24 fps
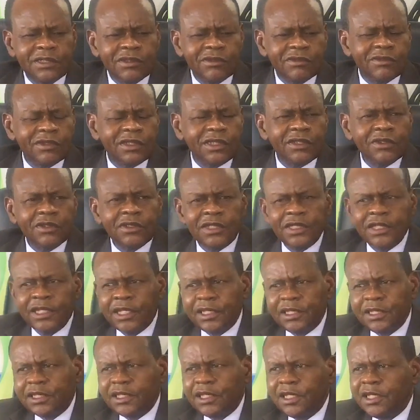You were not
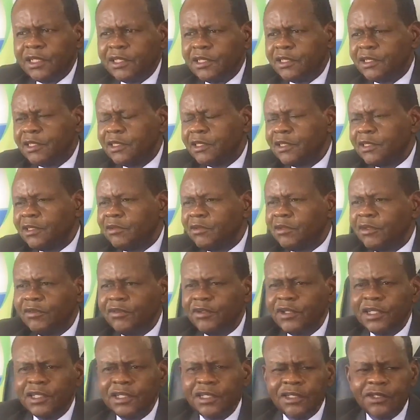getting anything
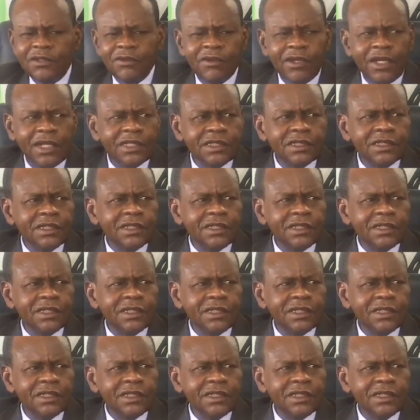equivalent to us,